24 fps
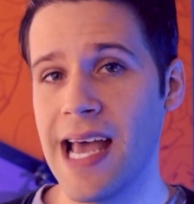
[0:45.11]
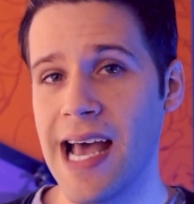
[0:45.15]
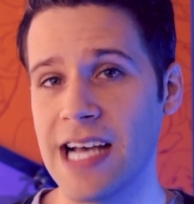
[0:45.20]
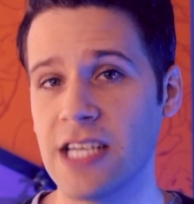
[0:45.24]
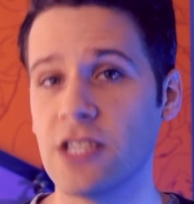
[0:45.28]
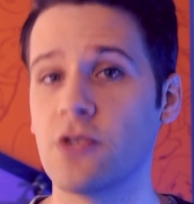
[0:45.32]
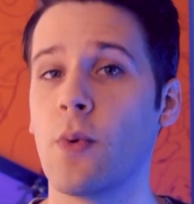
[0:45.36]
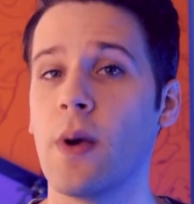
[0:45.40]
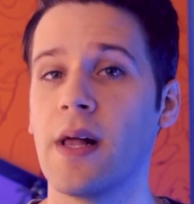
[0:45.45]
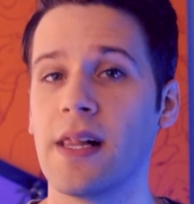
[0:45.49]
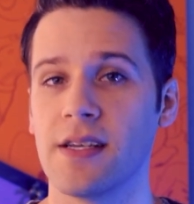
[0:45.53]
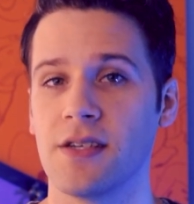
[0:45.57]

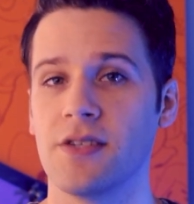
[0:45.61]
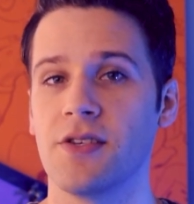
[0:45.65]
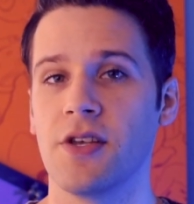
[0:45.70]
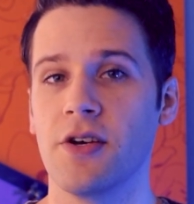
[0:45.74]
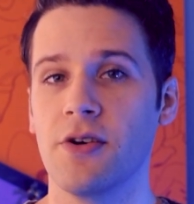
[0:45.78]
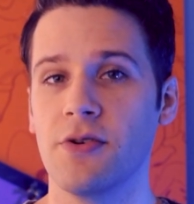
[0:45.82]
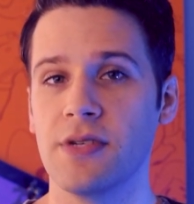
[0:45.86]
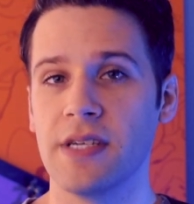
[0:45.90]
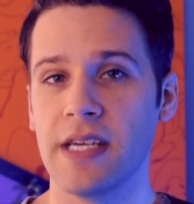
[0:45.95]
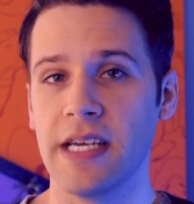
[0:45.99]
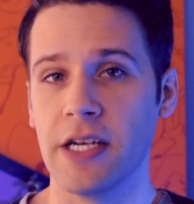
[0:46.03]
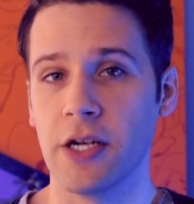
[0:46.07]
as well as
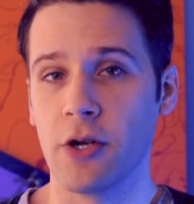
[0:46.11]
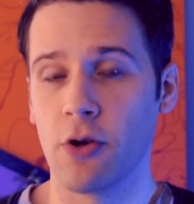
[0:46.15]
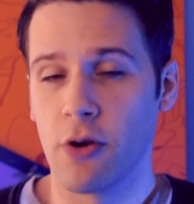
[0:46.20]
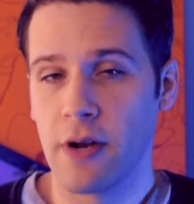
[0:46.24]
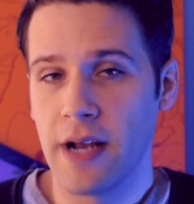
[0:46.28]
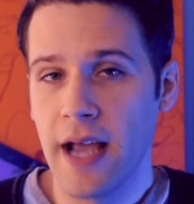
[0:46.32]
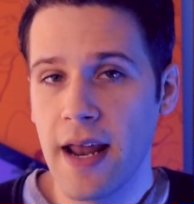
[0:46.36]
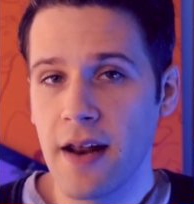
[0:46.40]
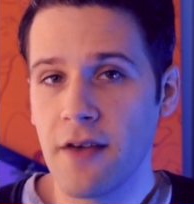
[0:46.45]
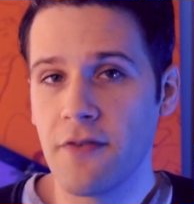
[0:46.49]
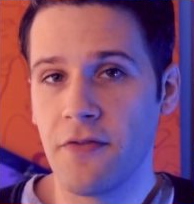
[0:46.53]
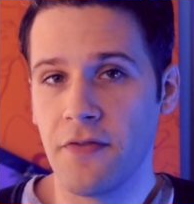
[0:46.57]
those in
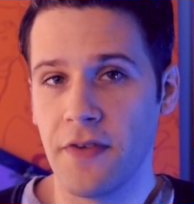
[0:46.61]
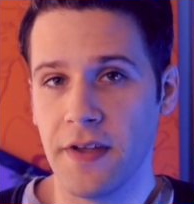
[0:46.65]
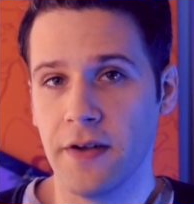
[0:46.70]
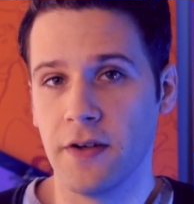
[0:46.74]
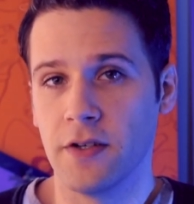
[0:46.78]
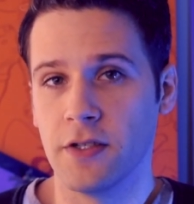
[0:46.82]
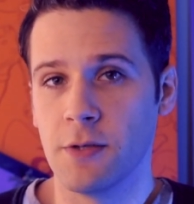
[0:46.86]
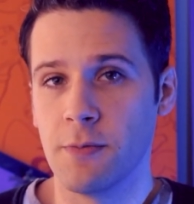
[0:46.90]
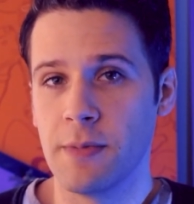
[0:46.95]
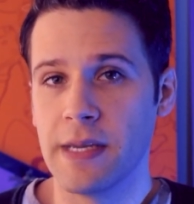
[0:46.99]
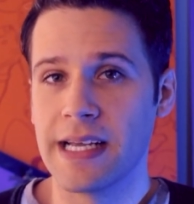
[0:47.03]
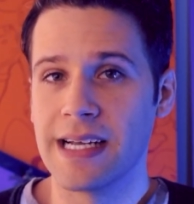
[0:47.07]
creative
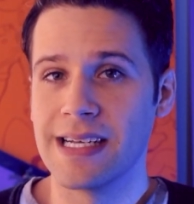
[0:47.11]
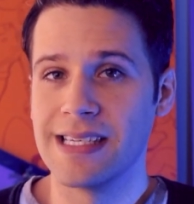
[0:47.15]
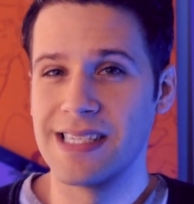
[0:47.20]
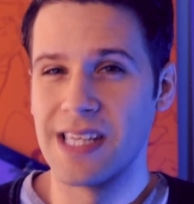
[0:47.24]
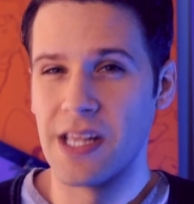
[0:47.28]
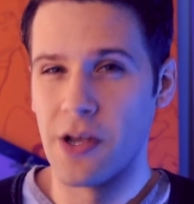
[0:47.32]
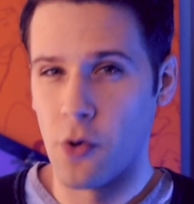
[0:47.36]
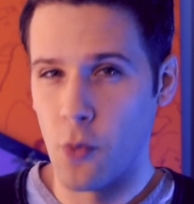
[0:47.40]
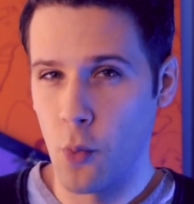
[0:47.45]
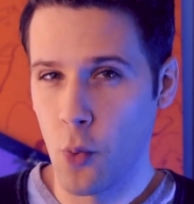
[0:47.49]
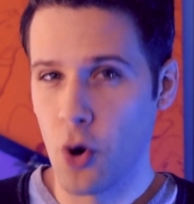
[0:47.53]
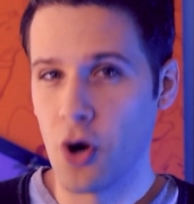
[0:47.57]
fields, because
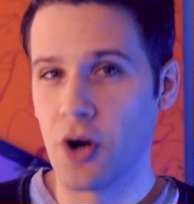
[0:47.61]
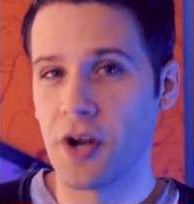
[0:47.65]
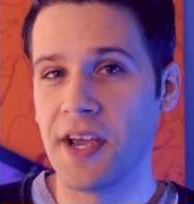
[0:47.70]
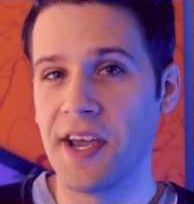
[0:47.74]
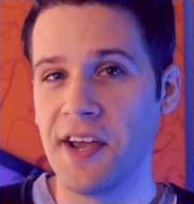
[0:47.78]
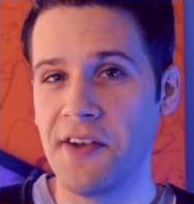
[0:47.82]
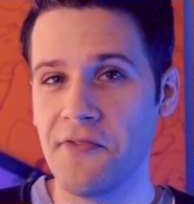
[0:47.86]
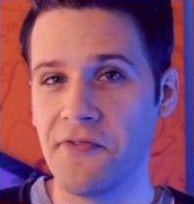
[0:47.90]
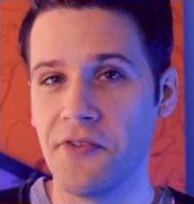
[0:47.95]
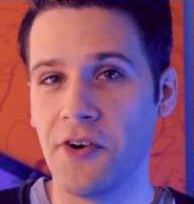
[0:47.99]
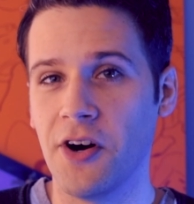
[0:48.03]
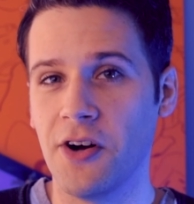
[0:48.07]
their work
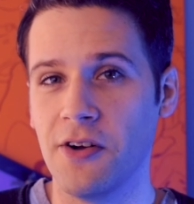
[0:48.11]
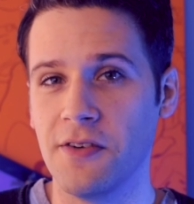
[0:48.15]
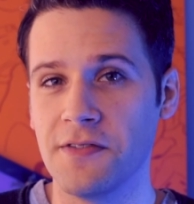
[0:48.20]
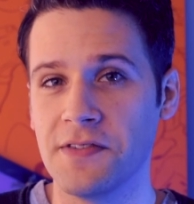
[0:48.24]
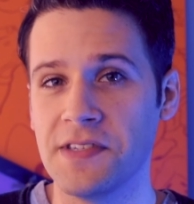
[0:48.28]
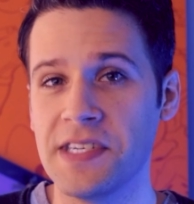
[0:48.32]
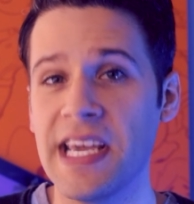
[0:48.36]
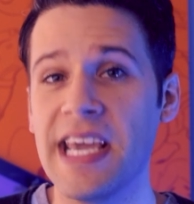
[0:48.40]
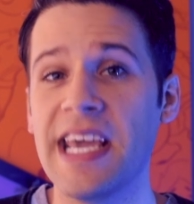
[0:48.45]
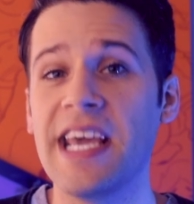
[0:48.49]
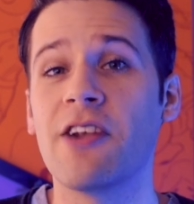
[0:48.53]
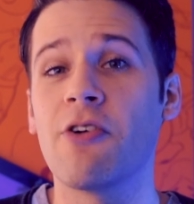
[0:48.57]

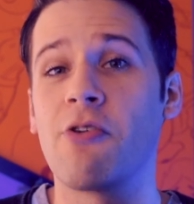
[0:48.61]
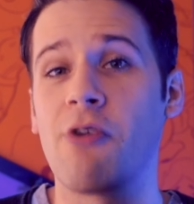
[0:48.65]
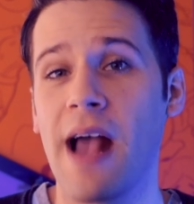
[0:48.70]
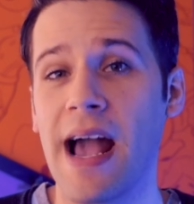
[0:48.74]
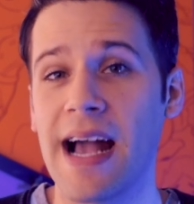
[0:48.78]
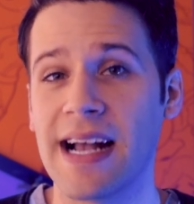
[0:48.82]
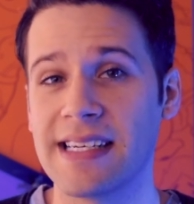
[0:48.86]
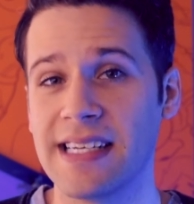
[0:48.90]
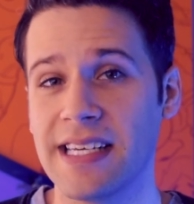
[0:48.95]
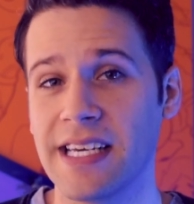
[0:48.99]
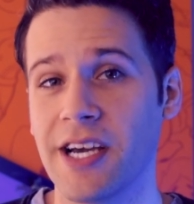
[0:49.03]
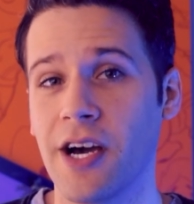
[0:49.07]
involves
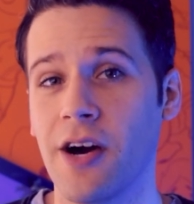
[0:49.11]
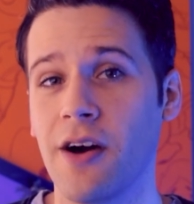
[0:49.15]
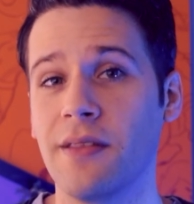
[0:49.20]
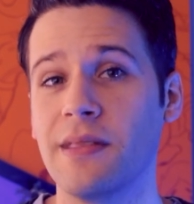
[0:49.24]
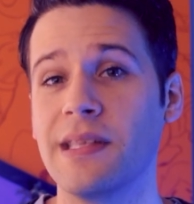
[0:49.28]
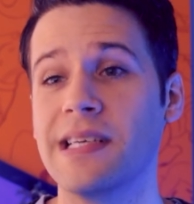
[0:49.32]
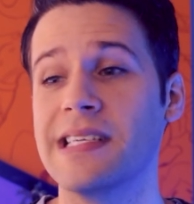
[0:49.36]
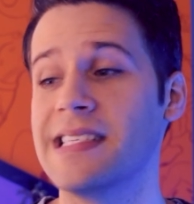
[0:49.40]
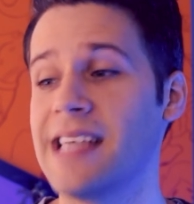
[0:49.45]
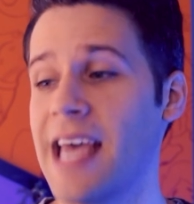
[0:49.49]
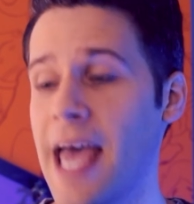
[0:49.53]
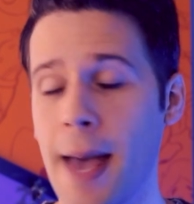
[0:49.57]
interacting on
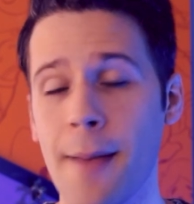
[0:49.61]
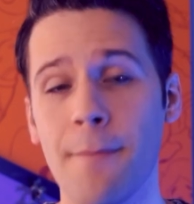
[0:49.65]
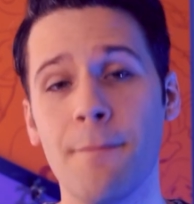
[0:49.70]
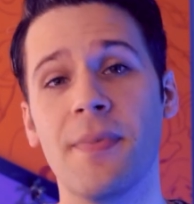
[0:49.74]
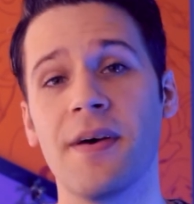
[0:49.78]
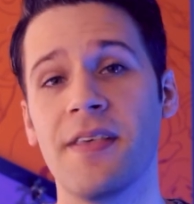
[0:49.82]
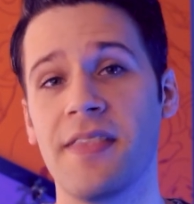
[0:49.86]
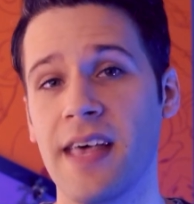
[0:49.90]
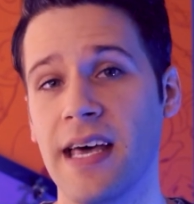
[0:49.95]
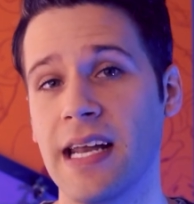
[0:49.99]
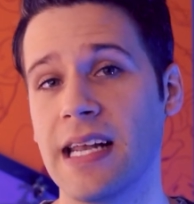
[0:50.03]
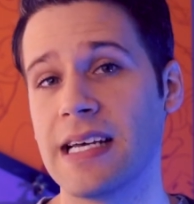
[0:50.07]
this
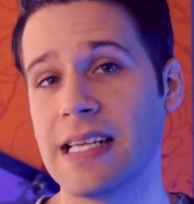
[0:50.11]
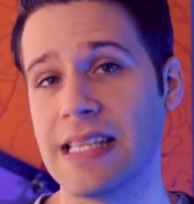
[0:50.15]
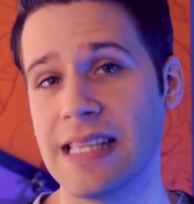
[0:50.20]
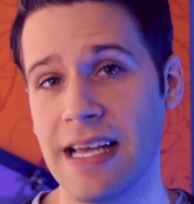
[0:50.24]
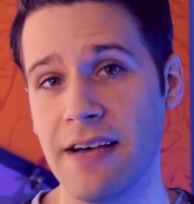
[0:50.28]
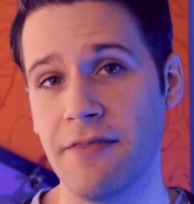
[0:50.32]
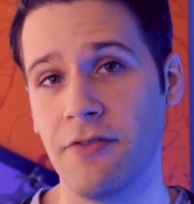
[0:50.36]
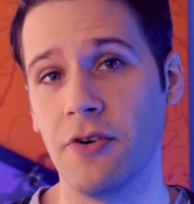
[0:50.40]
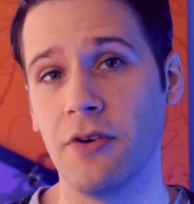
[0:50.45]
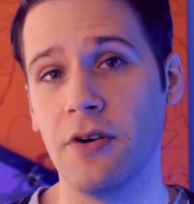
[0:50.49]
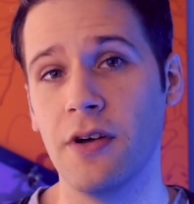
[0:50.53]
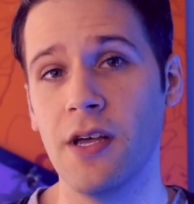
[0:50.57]
empathetic
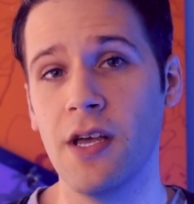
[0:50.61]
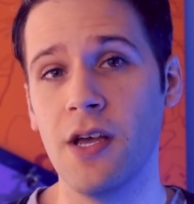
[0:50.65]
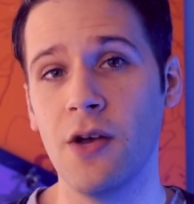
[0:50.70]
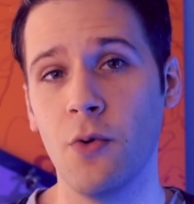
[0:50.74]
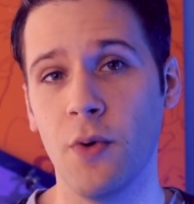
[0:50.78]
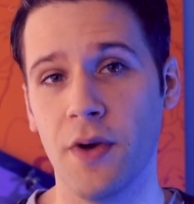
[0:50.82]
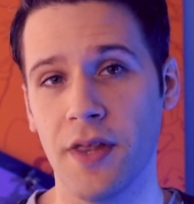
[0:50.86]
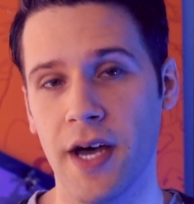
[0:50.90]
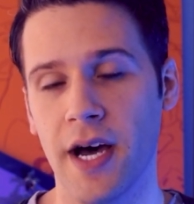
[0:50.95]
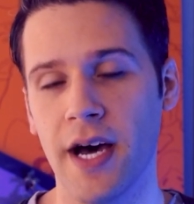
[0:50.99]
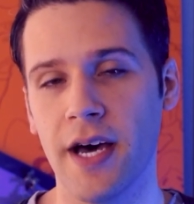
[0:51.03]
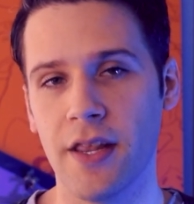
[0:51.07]
level
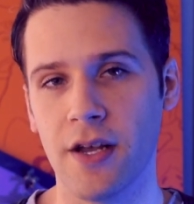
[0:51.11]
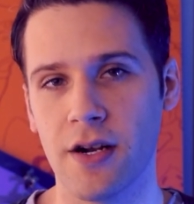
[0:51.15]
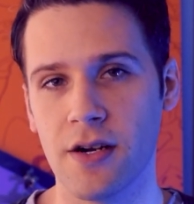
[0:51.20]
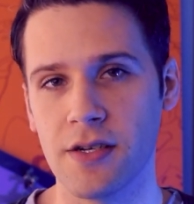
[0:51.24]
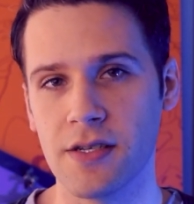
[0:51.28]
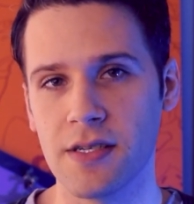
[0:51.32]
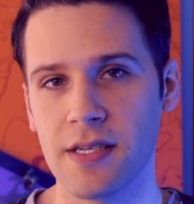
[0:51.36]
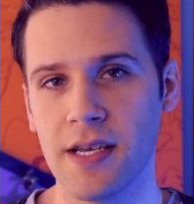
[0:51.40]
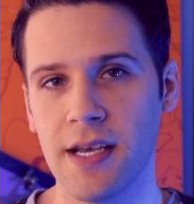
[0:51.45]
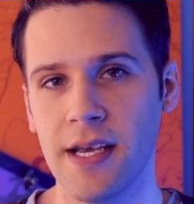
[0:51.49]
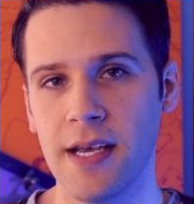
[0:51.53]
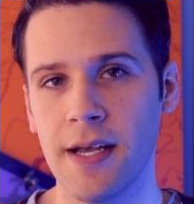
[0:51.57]
with
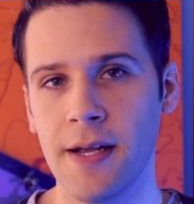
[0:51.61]
others.